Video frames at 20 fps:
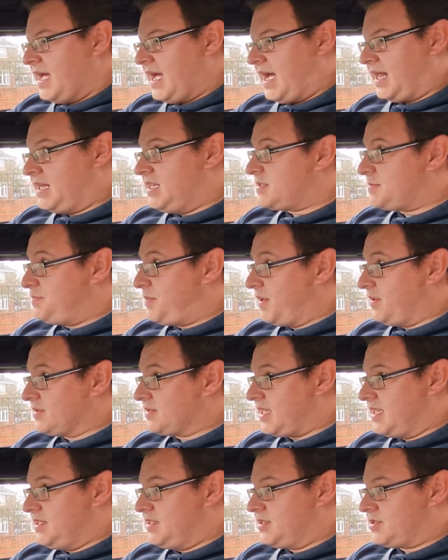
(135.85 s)
and it's
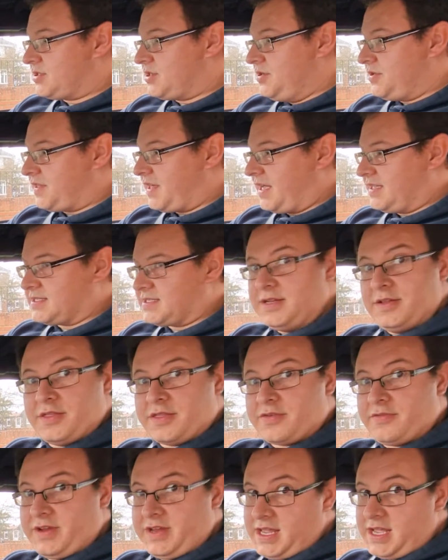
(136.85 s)
built in
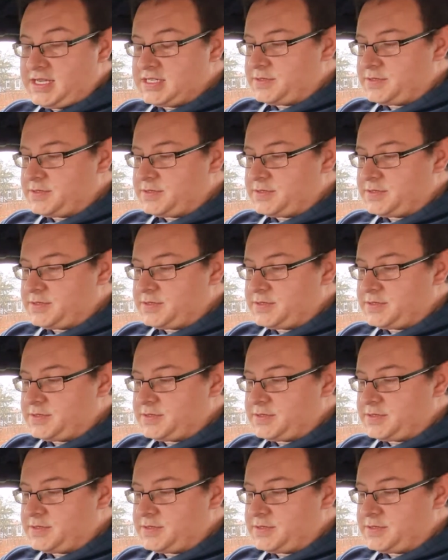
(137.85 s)
2003,